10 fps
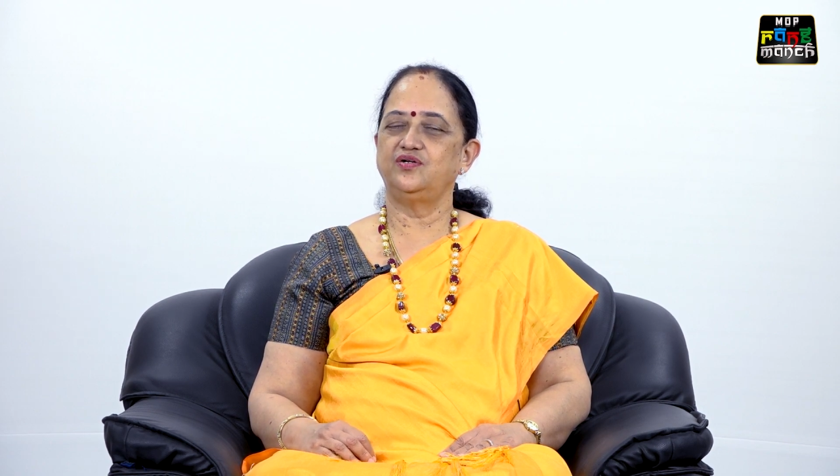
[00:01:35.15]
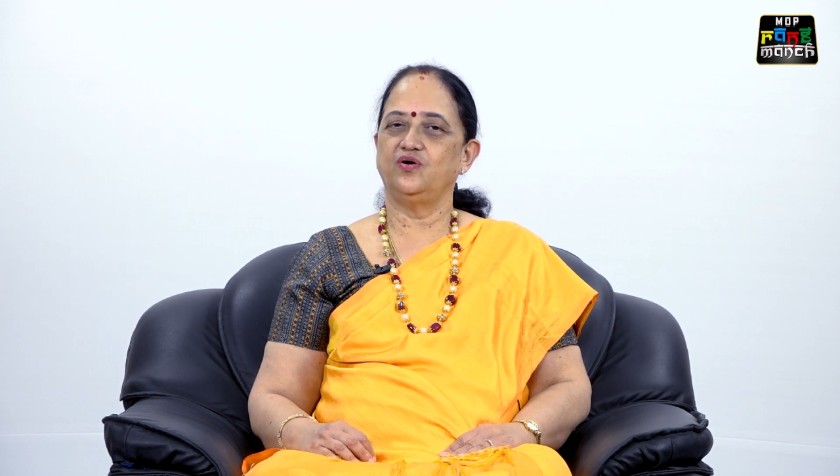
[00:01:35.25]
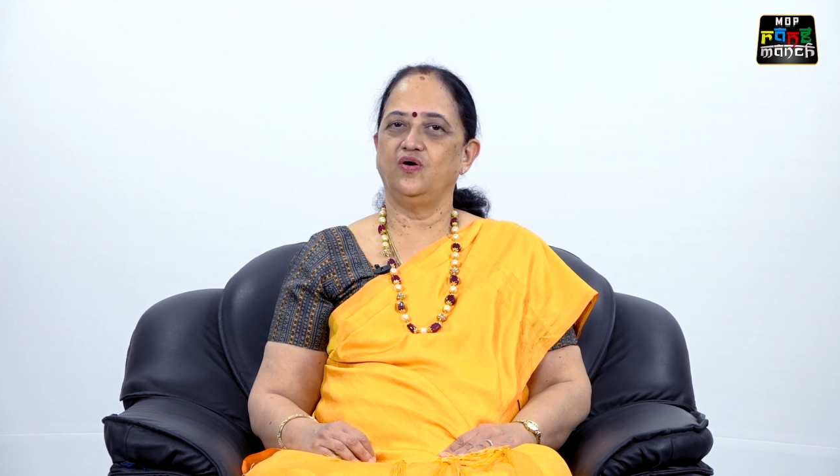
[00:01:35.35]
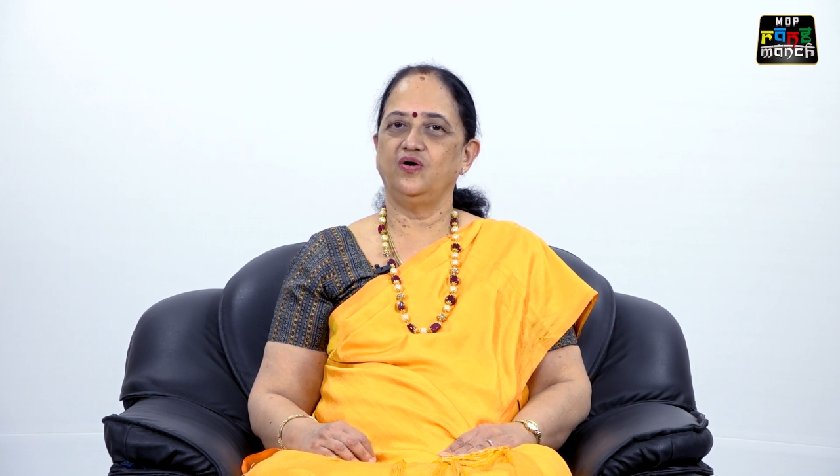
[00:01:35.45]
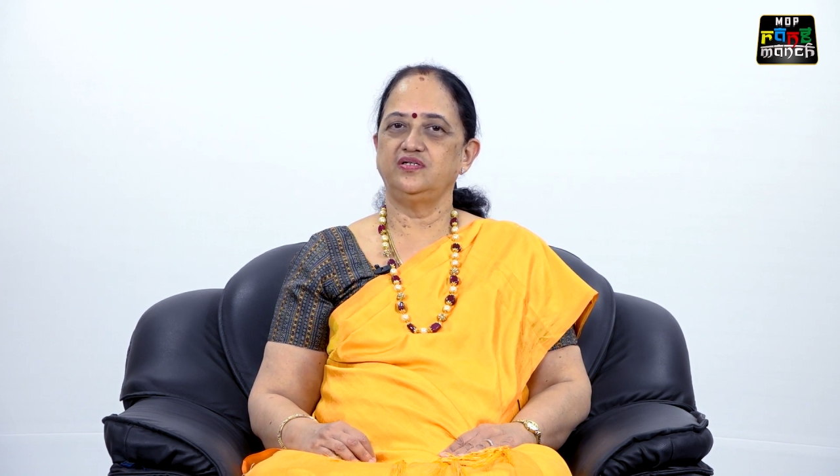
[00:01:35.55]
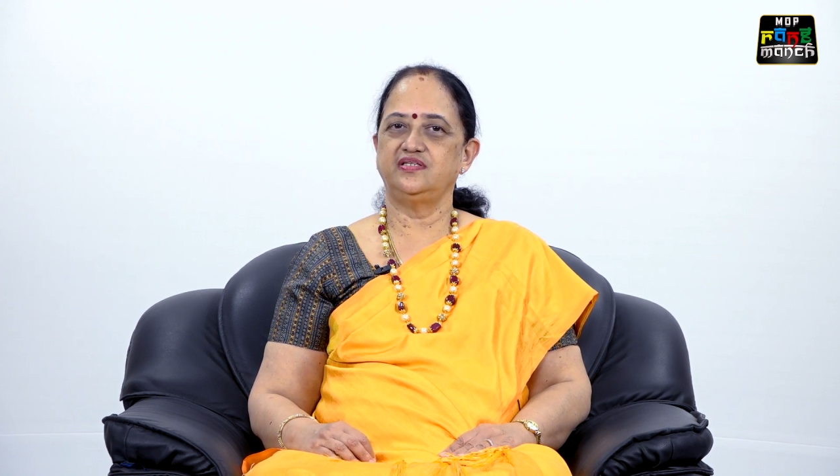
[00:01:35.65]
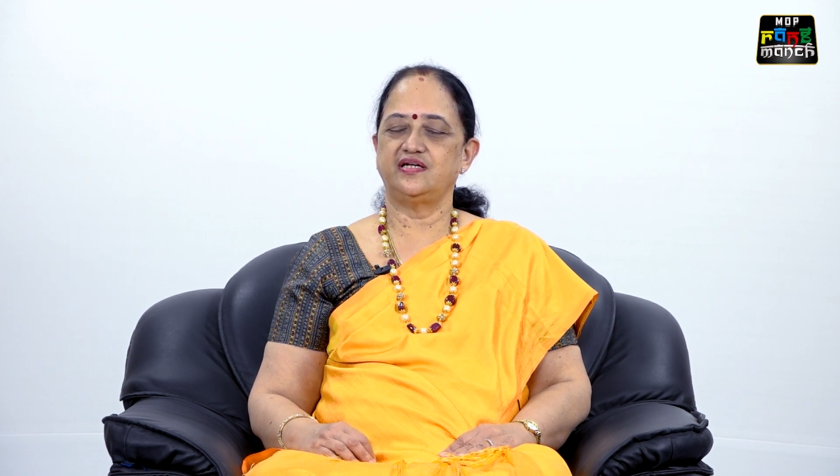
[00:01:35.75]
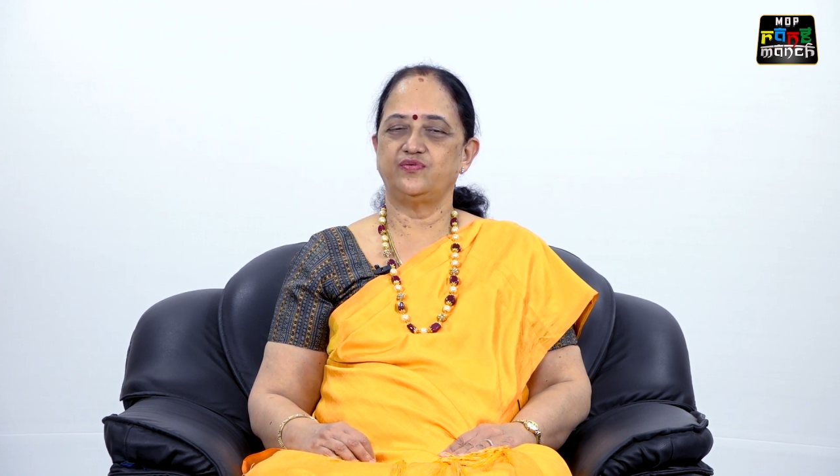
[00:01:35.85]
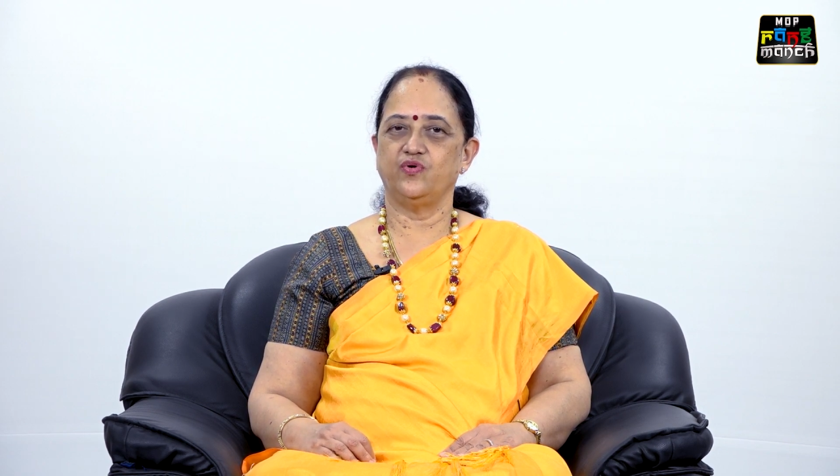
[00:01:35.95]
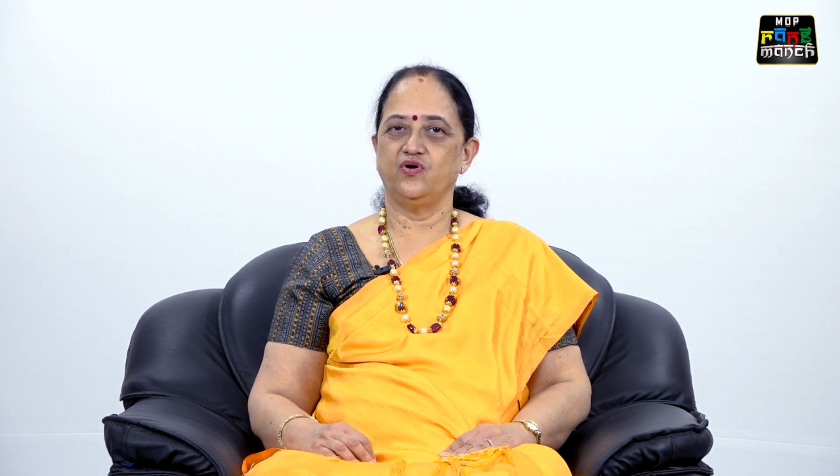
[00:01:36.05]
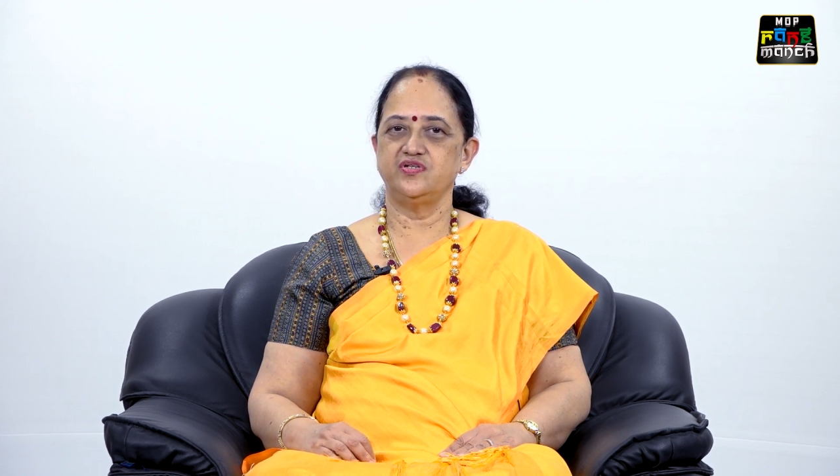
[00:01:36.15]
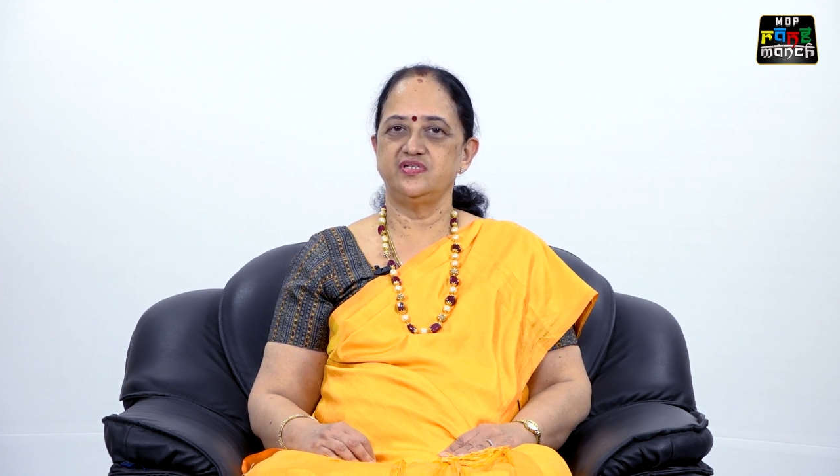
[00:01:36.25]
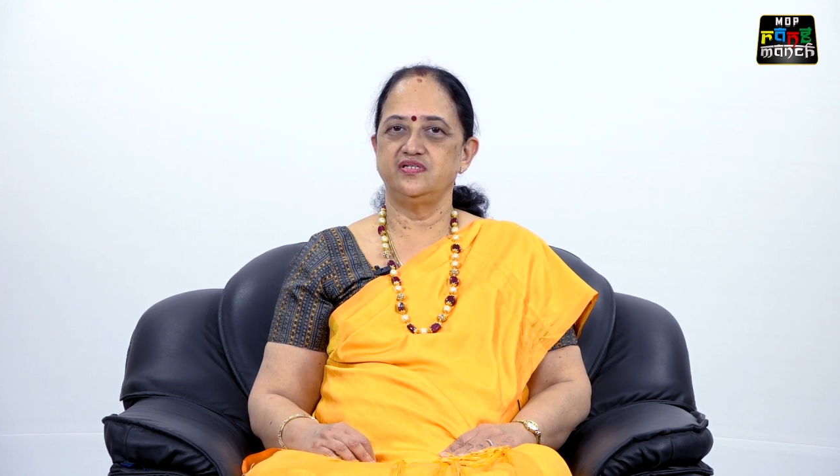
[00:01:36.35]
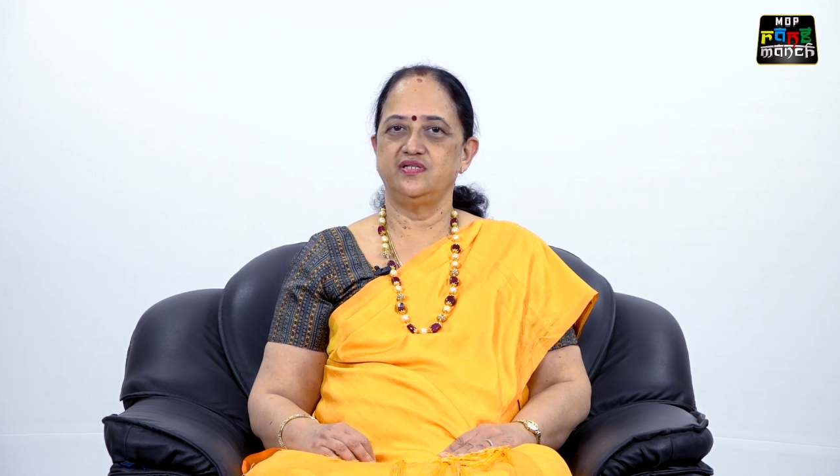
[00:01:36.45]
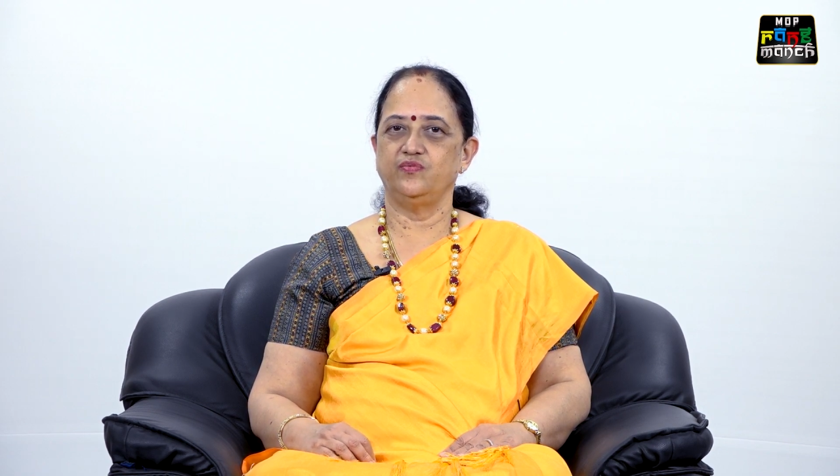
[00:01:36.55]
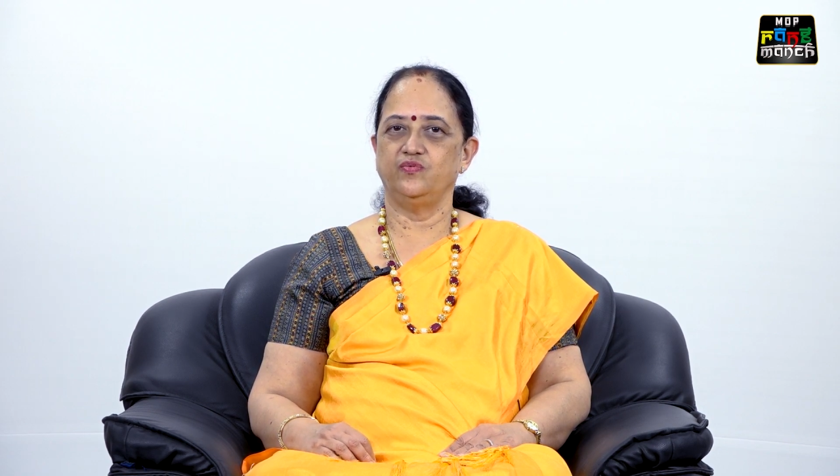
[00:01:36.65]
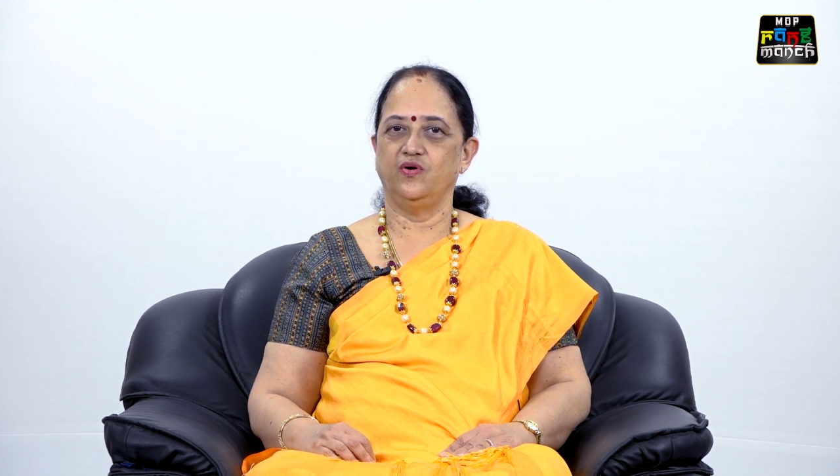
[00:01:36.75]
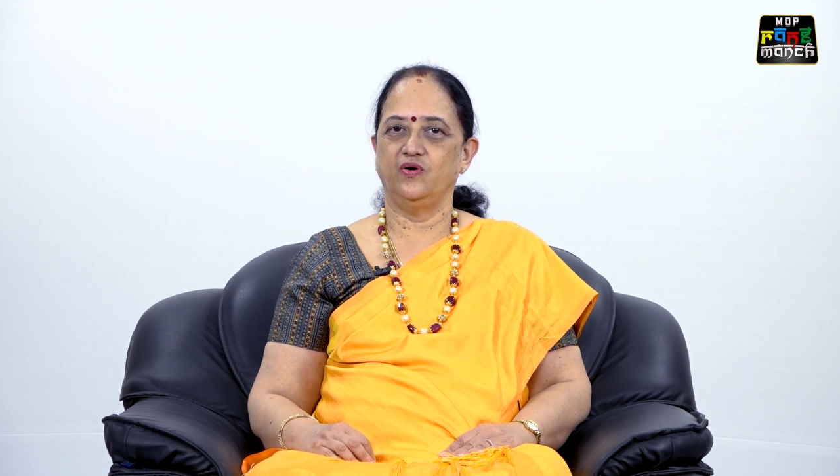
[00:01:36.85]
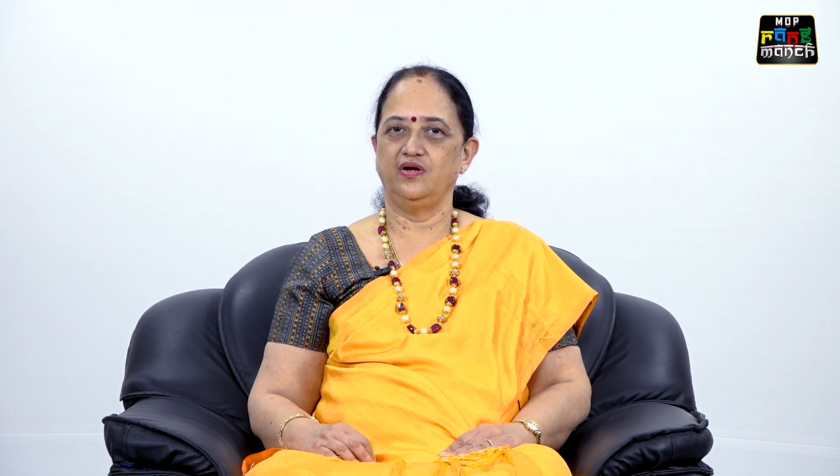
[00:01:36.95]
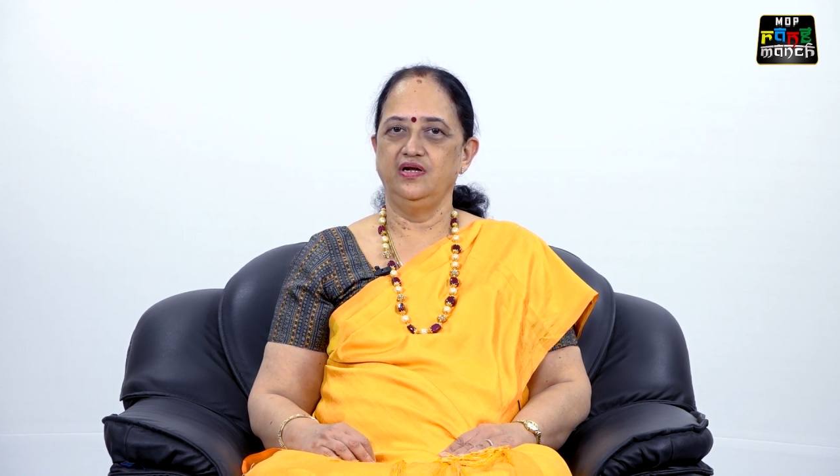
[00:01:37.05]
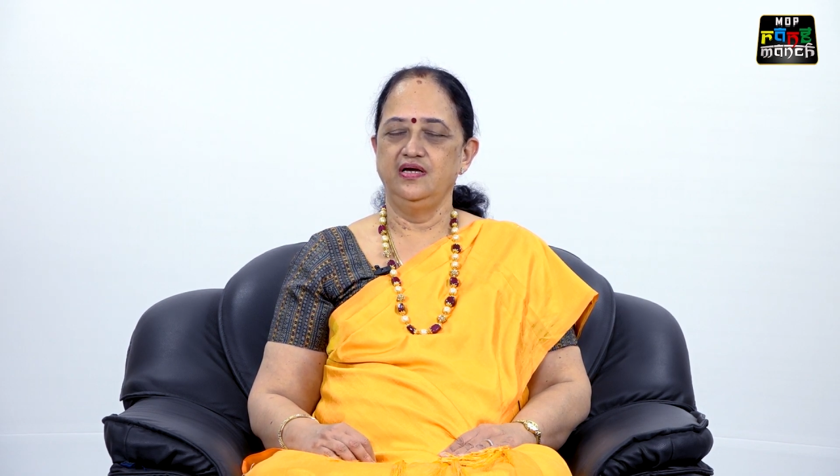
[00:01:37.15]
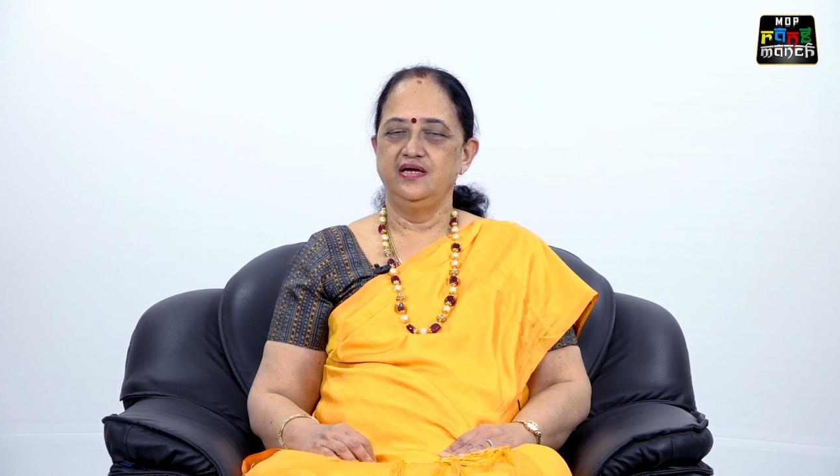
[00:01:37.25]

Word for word: dot that was in the wall,